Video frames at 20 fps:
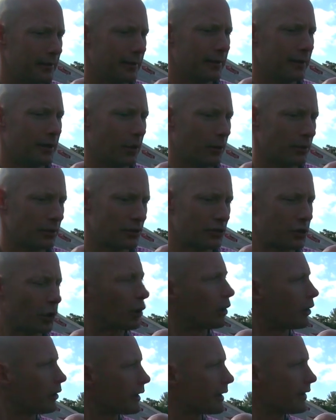You know,
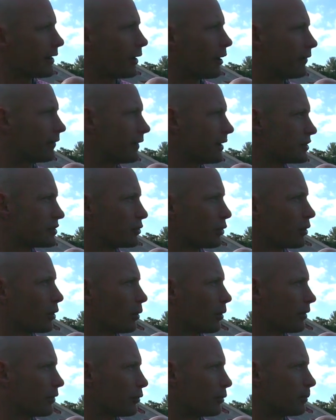still learning the offense, still
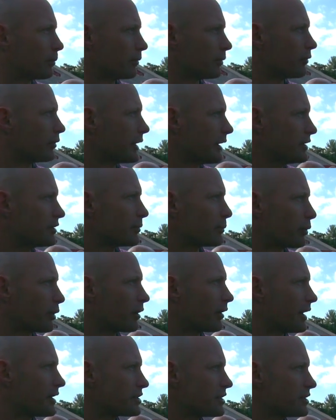going through reads and
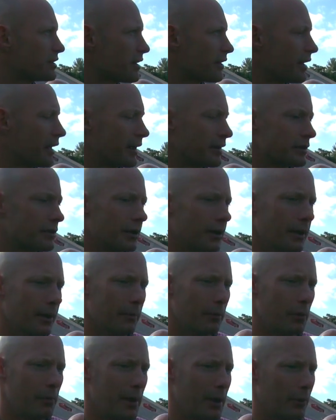progressions and things.
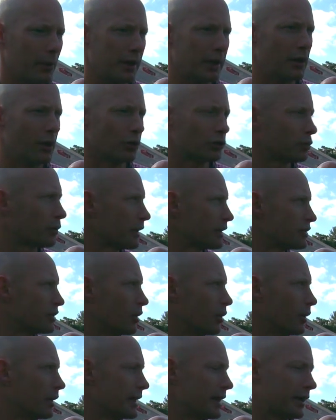But man, when he knows what he's
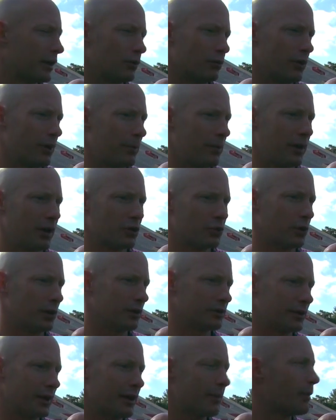doing, he can rip it as
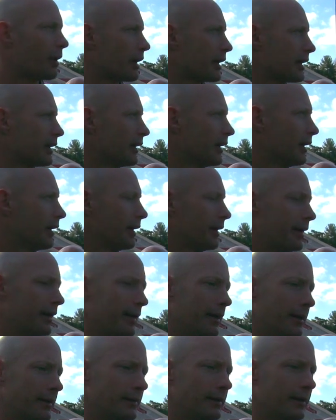well as anybody.
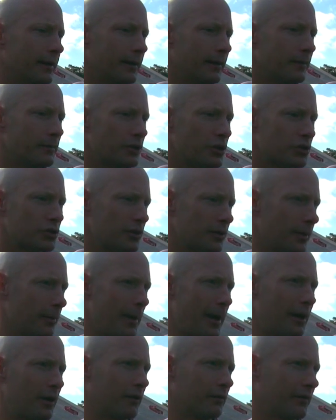And just a
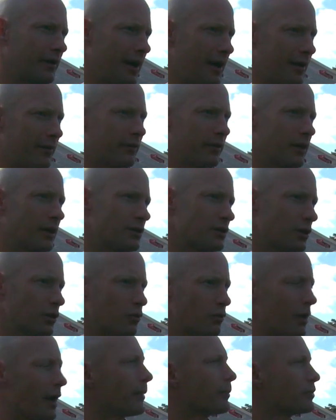matter of confidence
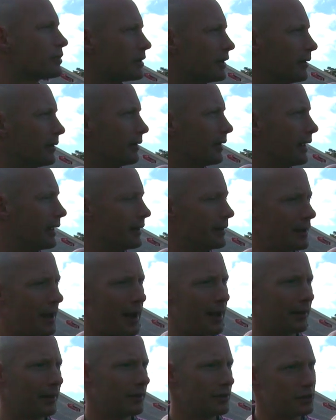and reps and
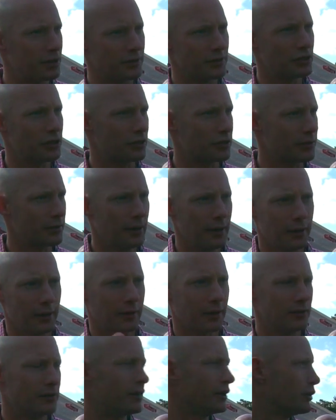knowledge and just
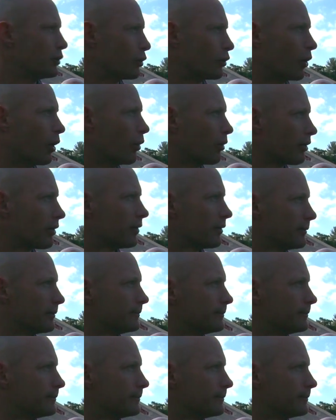continued growth.